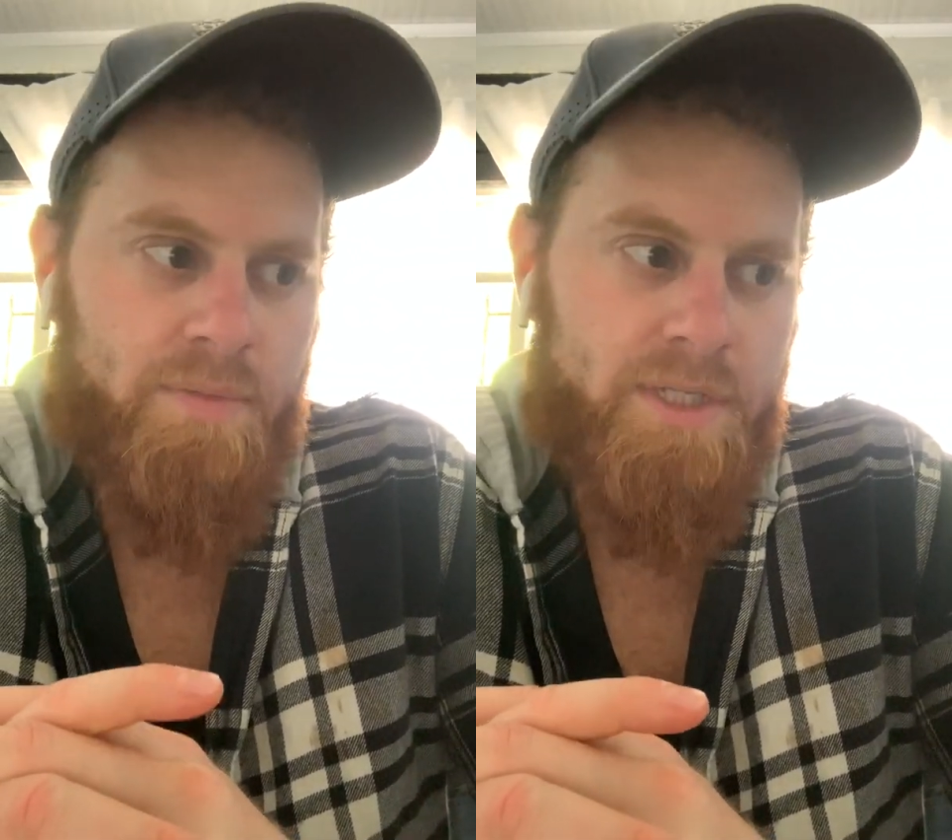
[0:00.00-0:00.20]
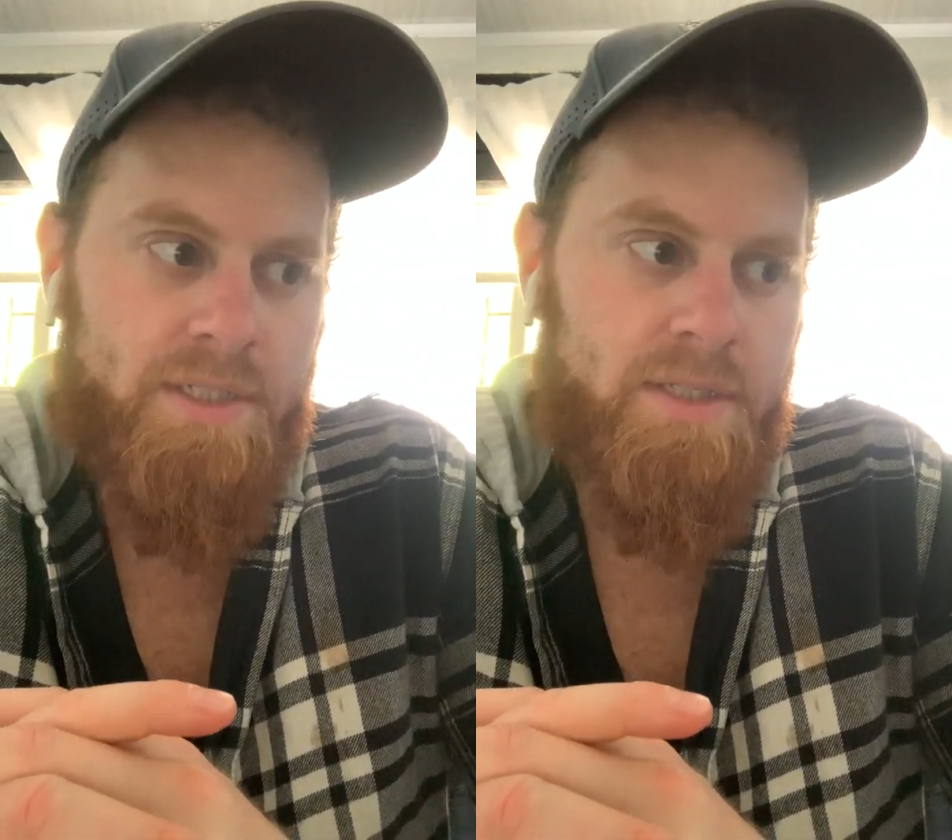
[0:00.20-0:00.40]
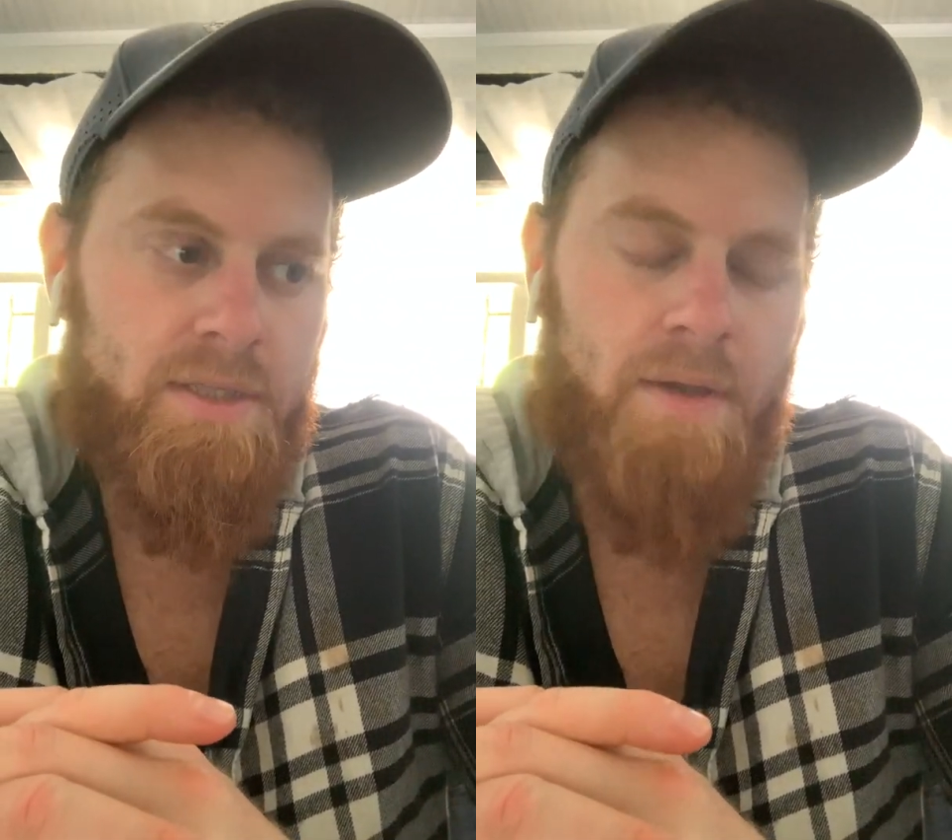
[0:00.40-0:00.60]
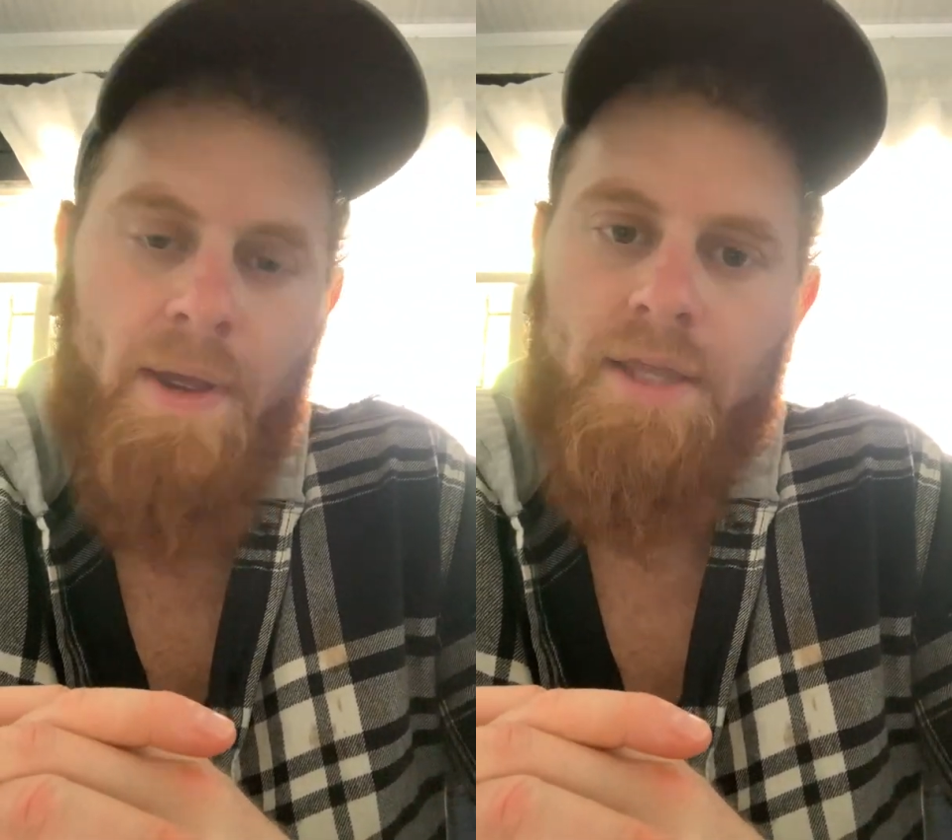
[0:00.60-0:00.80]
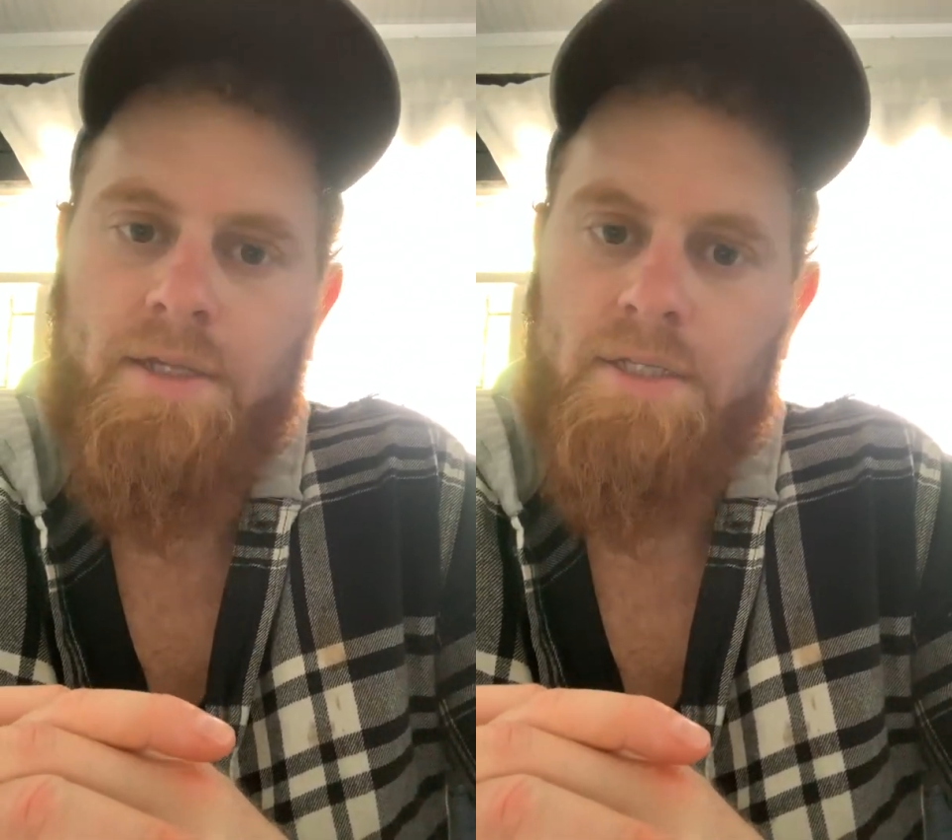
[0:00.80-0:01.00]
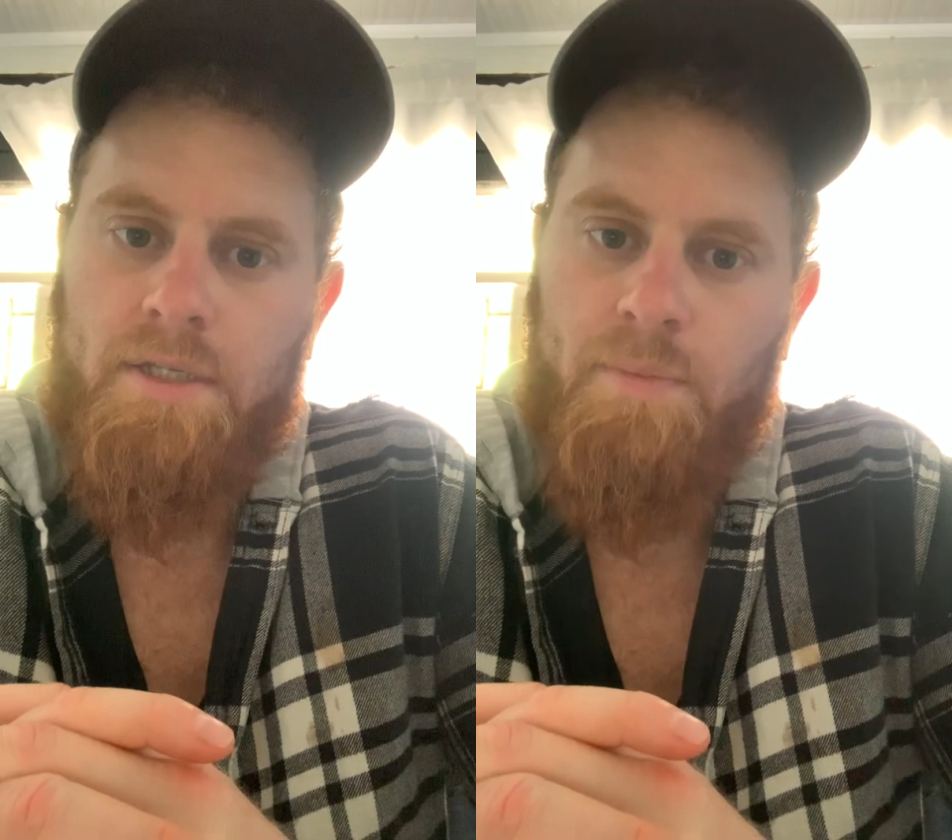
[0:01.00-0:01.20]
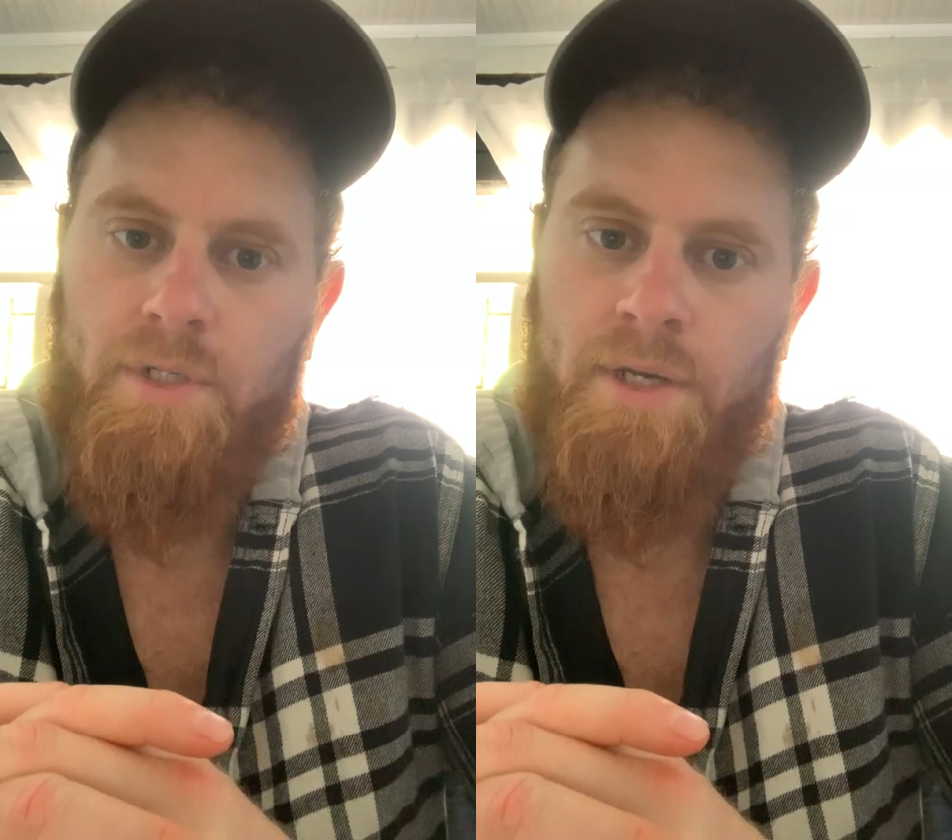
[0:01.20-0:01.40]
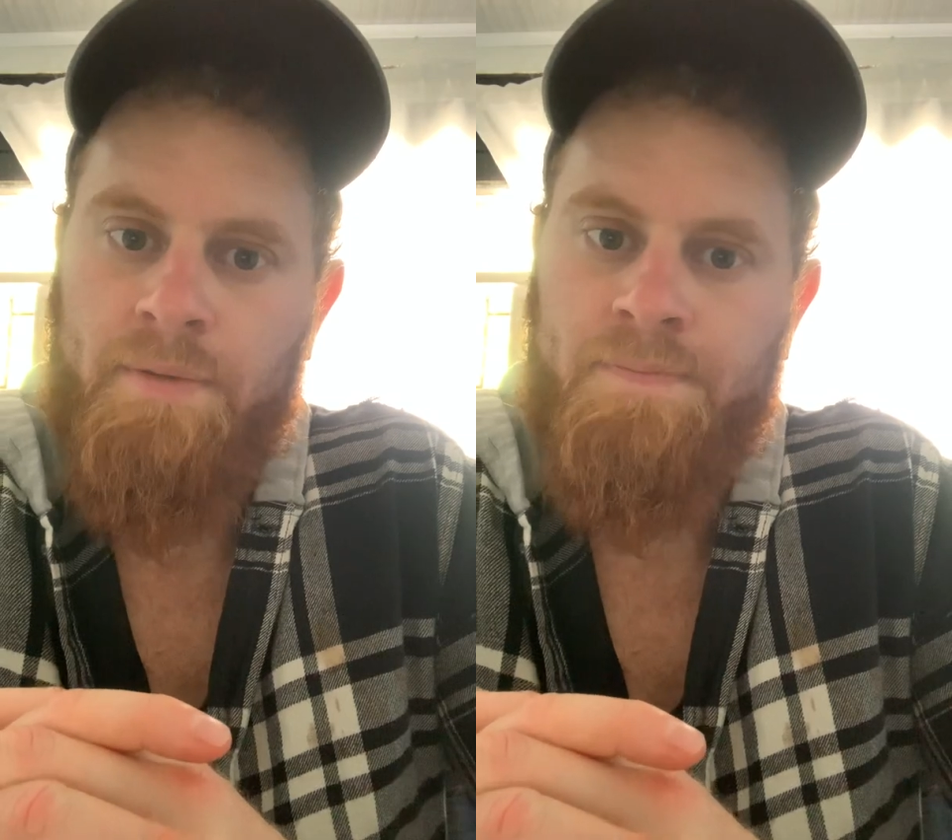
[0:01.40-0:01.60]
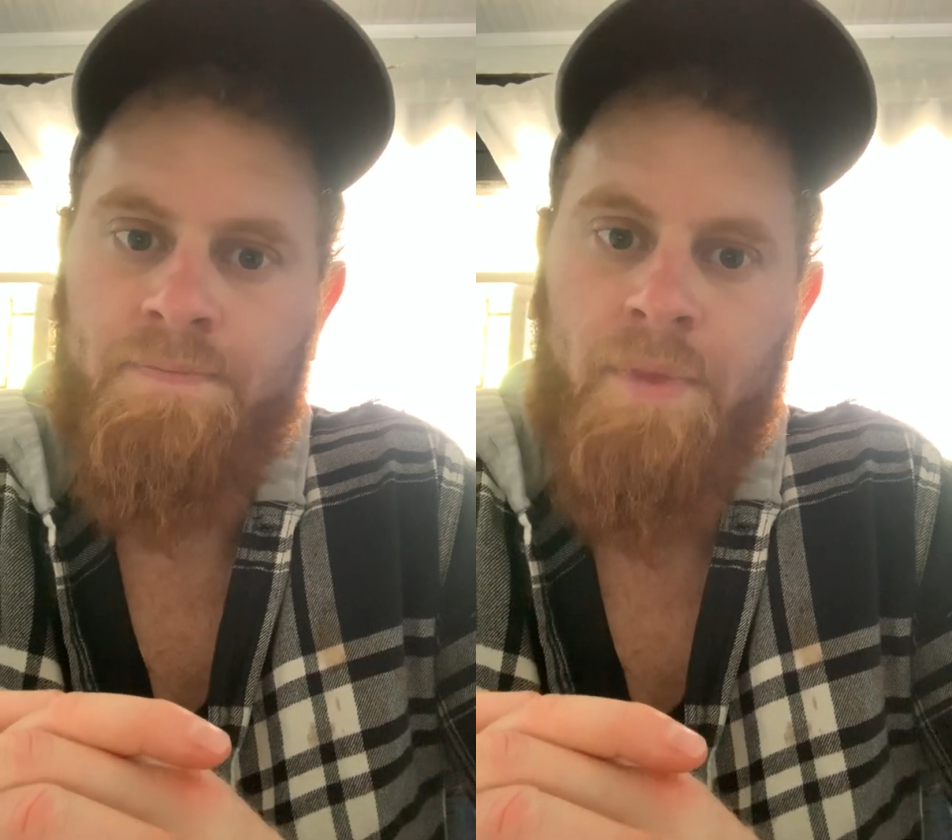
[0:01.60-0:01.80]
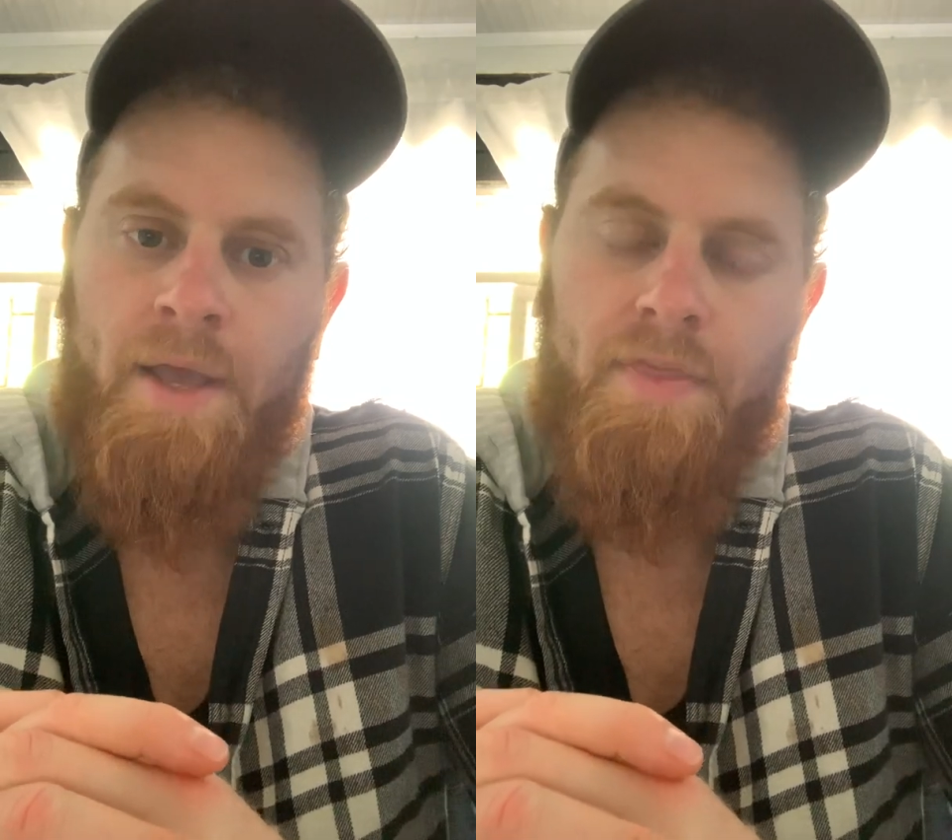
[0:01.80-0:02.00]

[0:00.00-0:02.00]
is they make the assumption